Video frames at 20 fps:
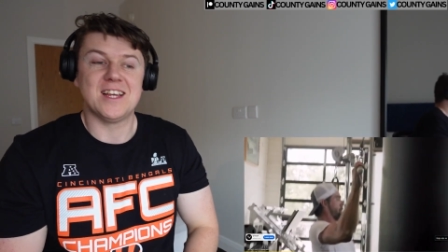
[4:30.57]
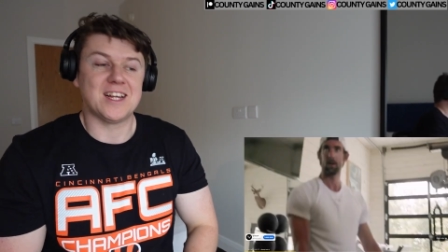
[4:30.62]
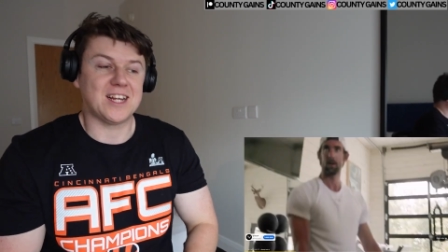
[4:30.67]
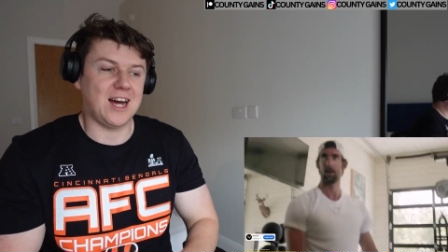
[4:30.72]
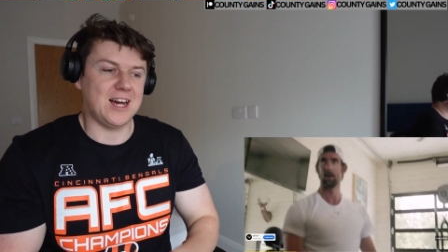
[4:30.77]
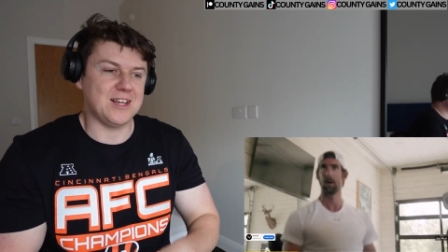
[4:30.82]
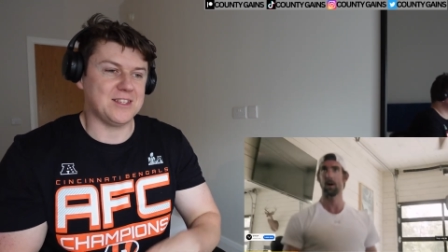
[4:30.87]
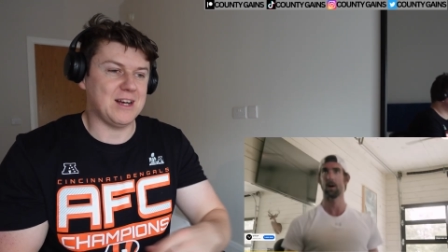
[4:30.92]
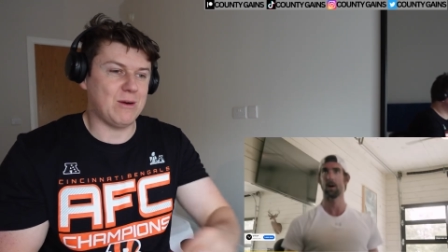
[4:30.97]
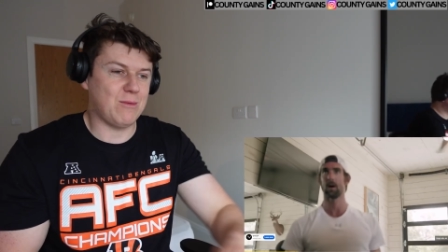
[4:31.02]

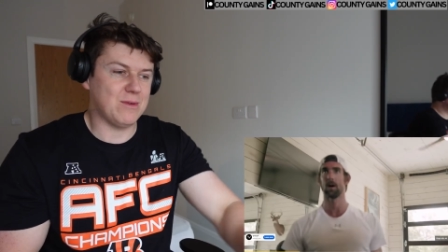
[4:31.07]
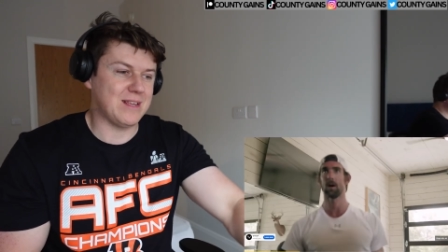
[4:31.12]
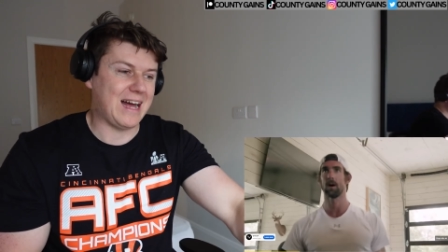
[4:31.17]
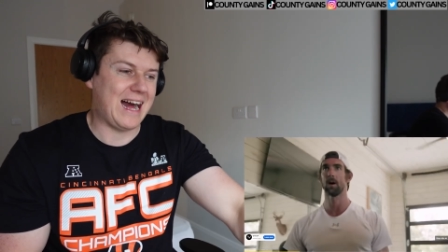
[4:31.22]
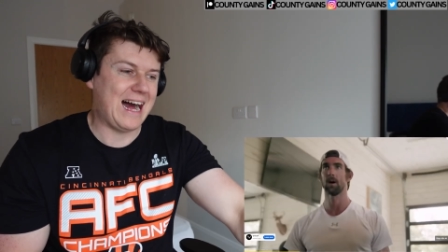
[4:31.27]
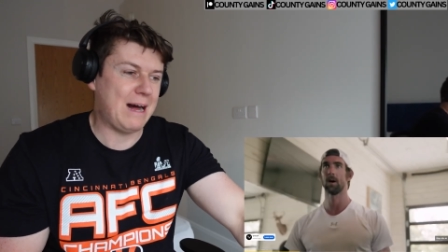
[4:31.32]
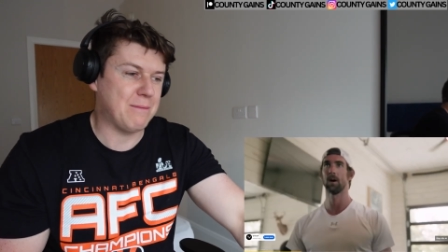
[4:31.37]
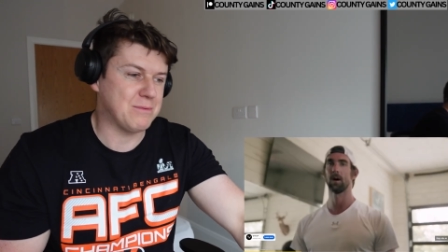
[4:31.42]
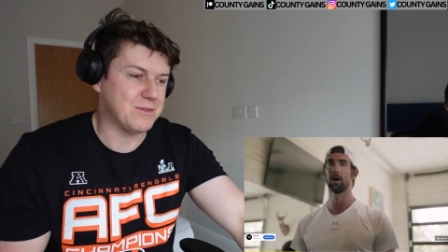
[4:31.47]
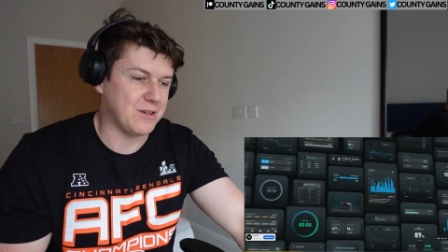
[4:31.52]
guys. That was
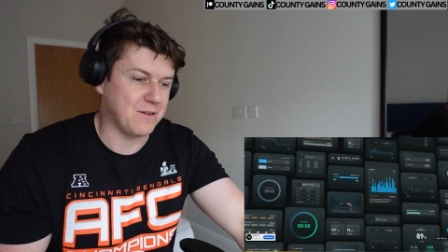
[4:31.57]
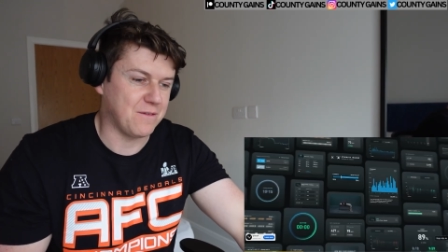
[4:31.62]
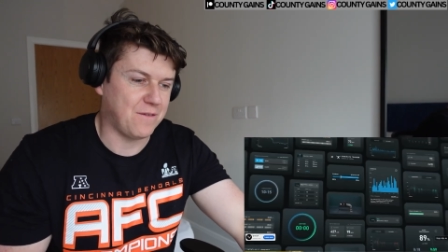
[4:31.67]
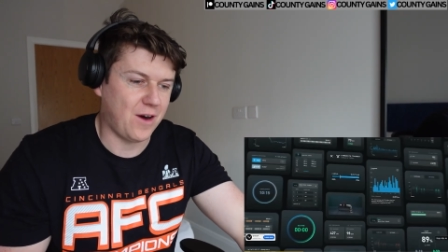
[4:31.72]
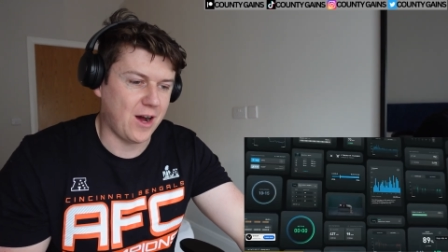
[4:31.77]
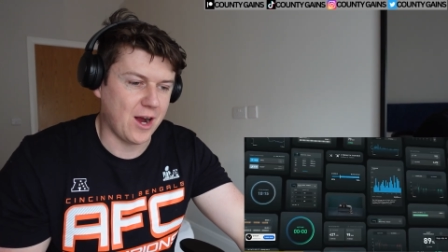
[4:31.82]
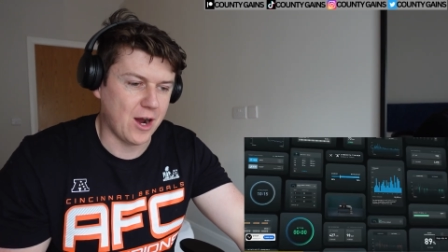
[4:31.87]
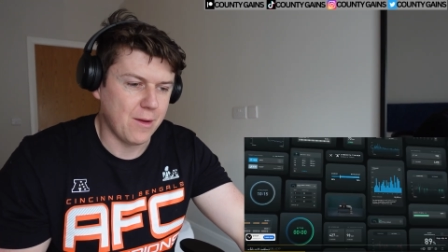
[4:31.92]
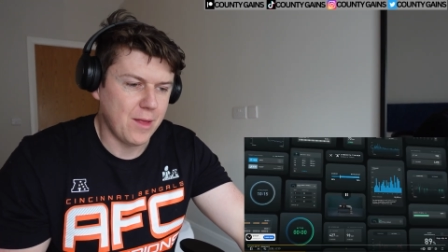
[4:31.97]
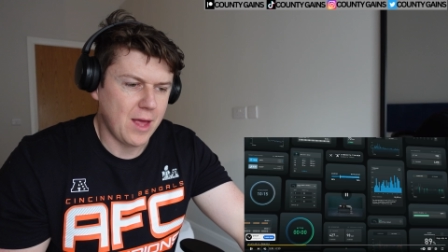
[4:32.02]
absolute
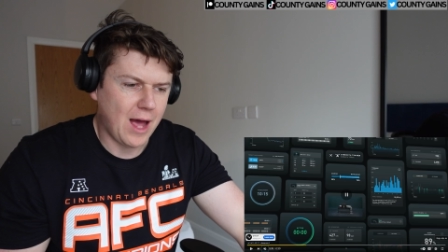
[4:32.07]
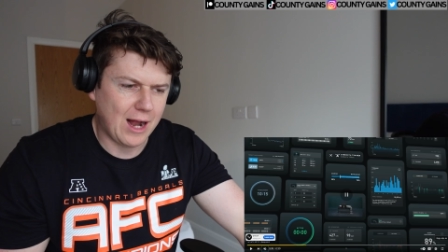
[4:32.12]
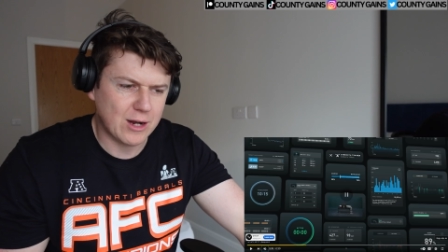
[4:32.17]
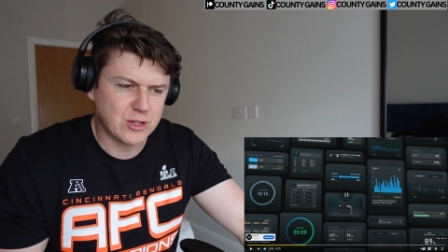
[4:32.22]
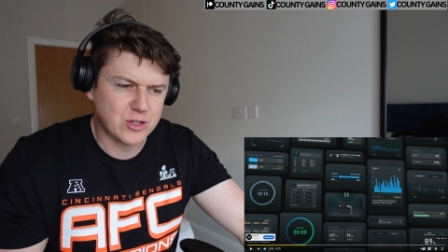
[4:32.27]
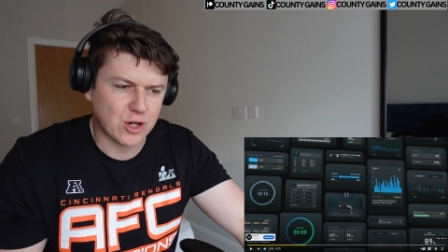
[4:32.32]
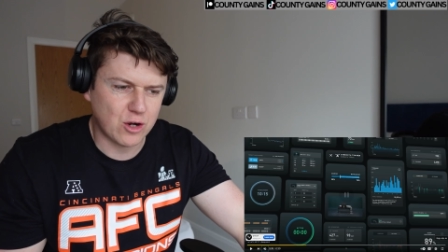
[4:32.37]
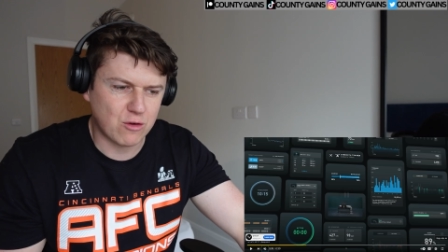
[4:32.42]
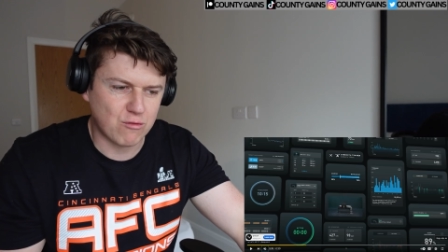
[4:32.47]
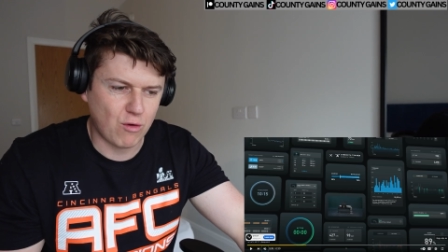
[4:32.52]
fire. I'm
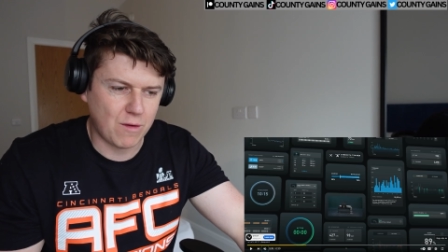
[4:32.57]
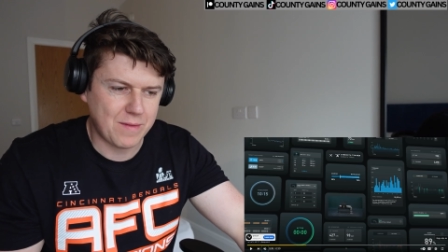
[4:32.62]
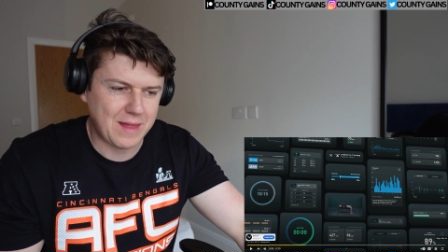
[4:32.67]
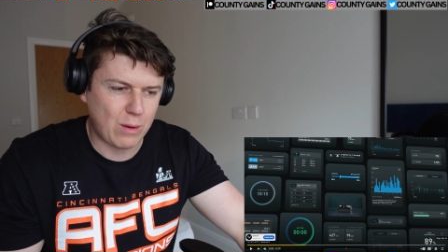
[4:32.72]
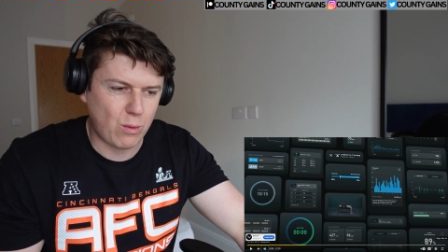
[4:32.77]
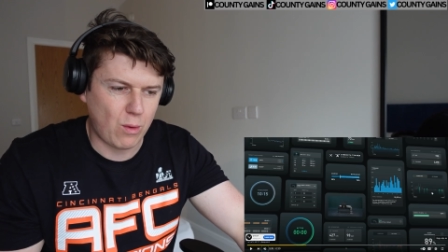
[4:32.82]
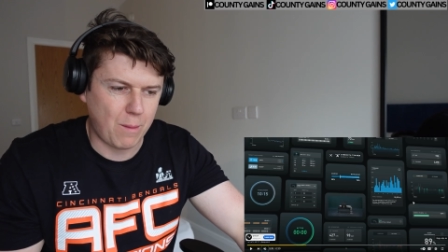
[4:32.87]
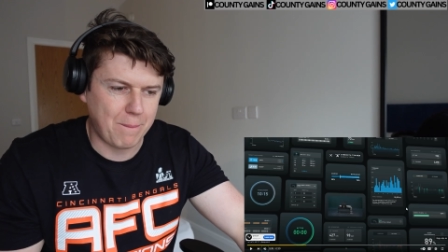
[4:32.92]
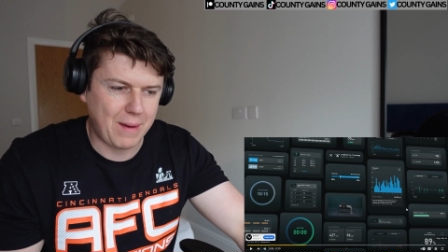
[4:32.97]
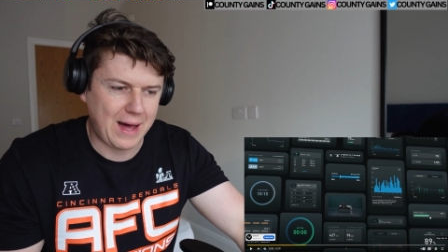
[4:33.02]
just gonna run
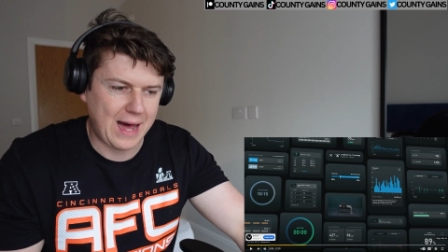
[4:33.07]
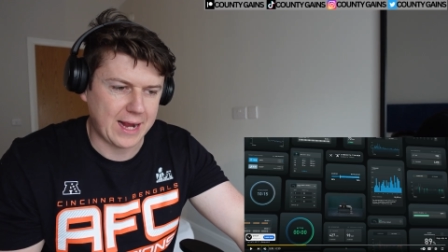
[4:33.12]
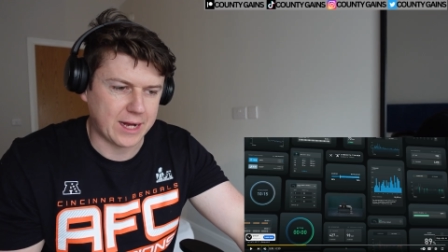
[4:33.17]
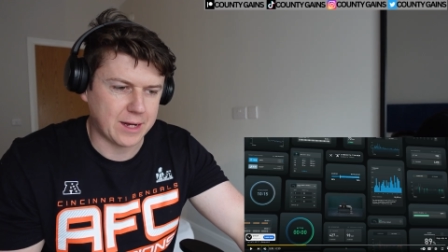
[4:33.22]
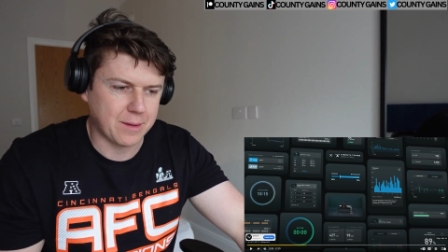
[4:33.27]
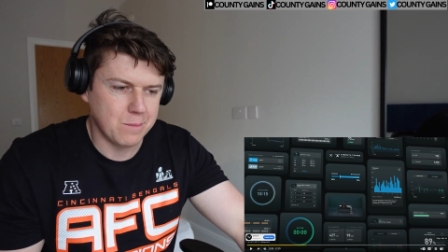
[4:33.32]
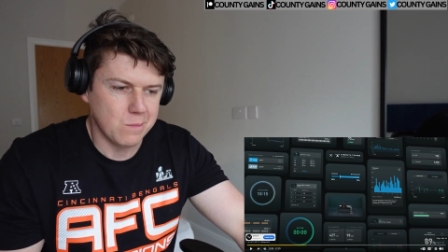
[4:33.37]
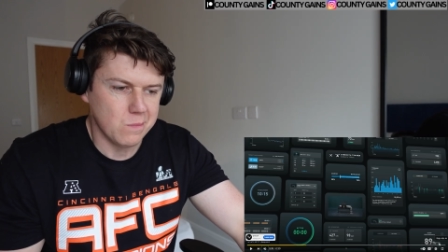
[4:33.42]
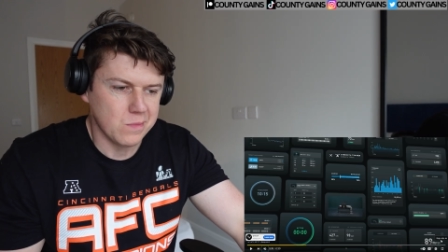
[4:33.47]
that one back,